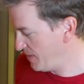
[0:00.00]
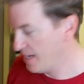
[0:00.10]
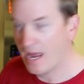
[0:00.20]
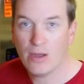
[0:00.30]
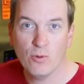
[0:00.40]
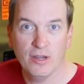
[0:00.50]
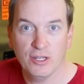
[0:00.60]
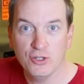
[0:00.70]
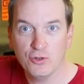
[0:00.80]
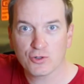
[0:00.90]
And I want to
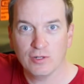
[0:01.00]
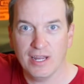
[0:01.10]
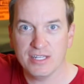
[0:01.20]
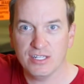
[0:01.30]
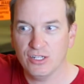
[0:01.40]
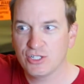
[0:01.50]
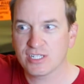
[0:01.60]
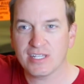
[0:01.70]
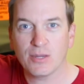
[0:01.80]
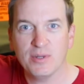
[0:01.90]
neutralize it
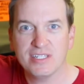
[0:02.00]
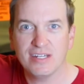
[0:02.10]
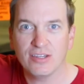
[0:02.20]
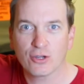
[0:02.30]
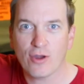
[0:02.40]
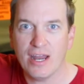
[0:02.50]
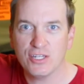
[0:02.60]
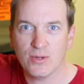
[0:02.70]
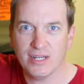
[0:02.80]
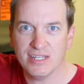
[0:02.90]
just like we did in the
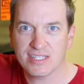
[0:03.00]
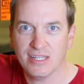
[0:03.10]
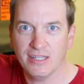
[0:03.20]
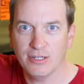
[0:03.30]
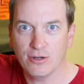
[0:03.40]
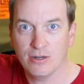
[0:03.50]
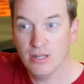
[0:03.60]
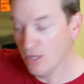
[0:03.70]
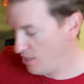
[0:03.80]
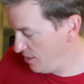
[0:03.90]
graduated cylinder.
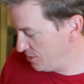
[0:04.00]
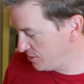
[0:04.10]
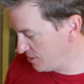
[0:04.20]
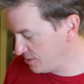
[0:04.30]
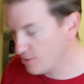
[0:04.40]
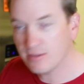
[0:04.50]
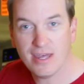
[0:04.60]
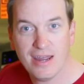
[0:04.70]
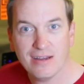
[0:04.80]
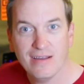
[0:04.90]
To do
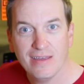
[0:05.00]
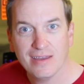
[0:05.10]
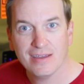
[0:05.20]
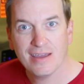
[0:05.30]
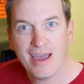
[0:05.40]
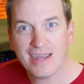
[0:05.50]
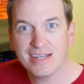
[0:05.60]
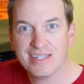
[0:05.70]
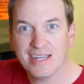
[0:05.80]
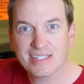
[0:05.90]
that, I
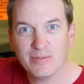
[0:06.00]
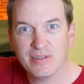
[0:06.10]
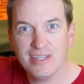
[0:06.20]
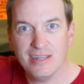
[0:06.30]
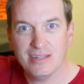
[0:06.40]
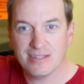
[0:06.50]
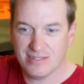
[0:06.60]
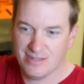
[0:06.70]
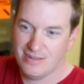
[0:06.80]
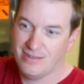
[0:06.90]
can take some of
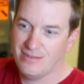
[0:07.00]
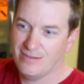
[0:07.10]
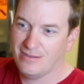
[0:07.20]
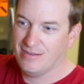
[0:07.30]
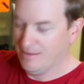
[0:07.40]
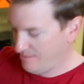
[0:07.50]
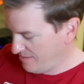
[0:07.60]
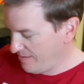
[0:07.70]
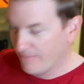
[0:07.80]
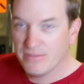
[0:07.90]
these.
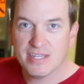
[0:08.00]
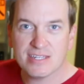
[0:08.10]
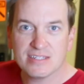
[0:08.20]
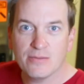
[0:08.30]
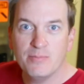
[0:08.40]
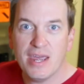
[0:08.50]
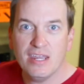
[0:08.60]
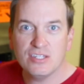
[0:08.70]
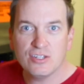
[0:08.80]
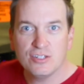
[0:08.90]
This is a
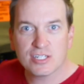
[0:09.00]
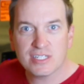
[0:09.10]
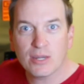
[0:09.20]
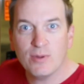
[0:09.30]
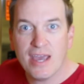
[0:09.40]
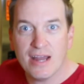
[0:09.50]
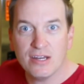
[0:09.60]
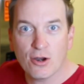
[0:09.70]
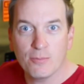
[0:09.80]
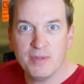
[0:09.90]
base just like we had
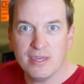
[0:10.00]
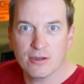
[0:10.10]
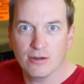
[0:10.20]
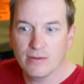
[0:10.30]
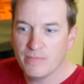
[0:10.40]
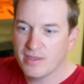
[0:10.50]
in our beaker.